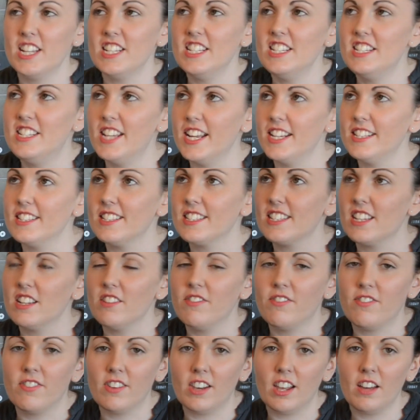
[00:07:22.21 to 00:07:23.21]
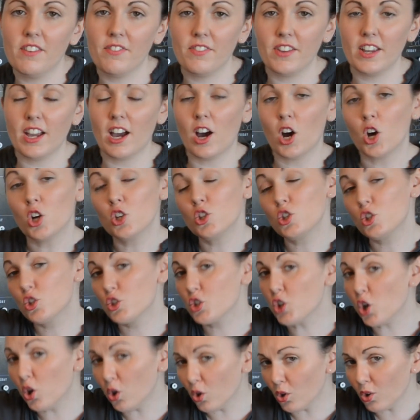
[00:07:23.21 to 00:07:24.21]
denser, fluffier,
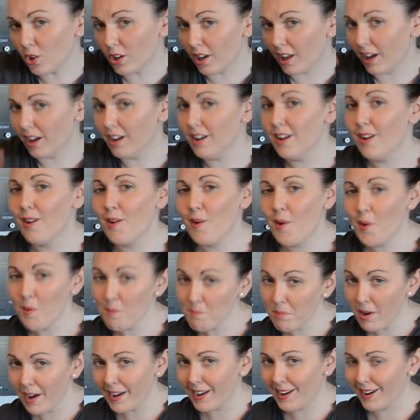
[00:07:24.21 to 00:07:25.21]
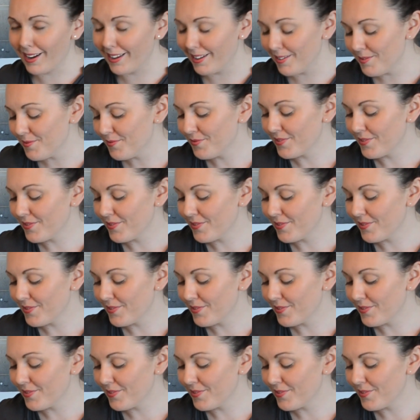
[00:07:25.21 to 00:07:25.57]
taller pikelet.